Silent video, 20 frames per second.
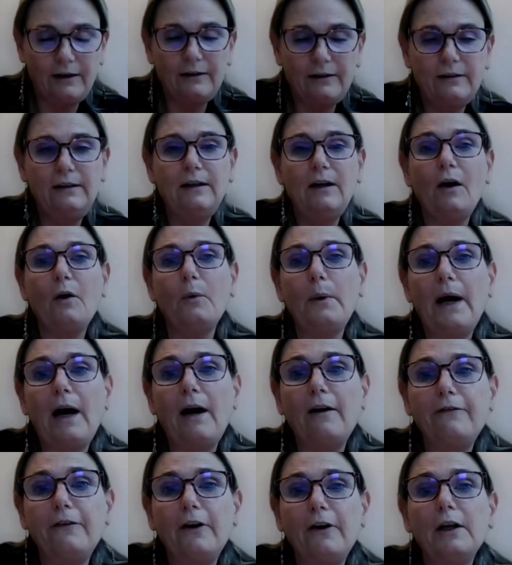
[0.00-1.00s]
the
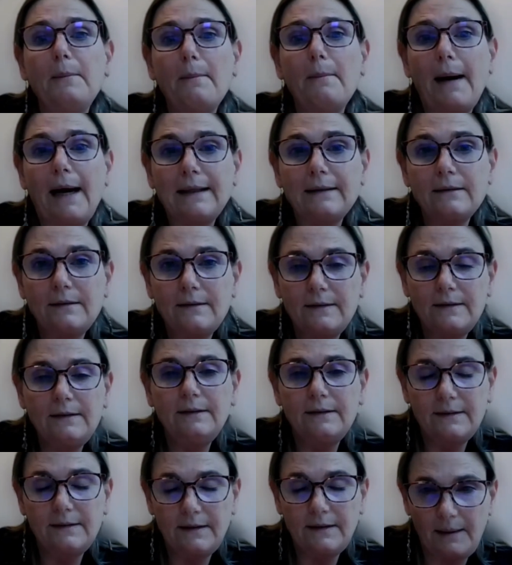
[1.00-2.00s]
area of unmanned
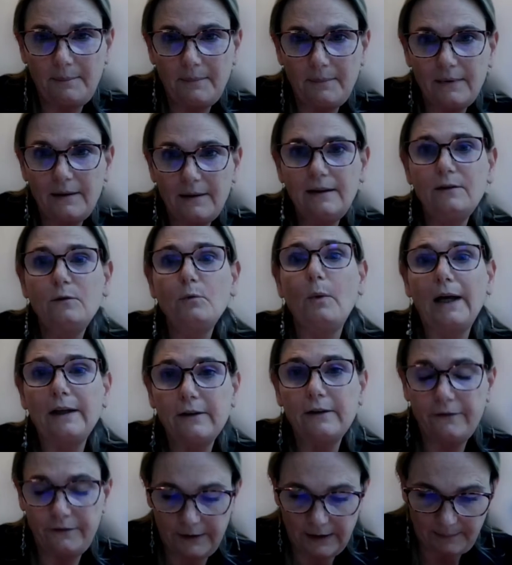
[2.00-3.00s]
system is
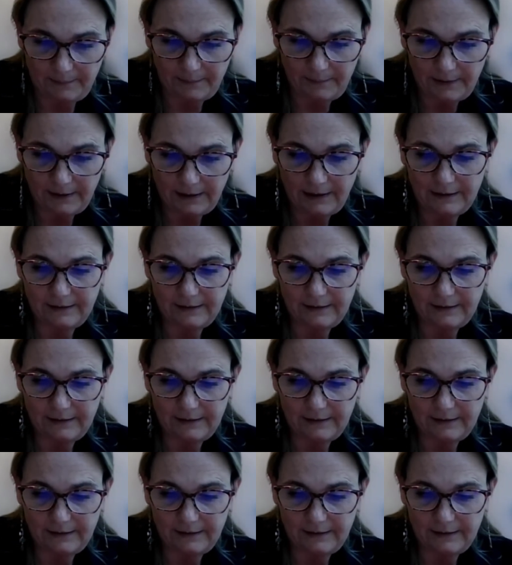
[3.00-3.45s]
one of them.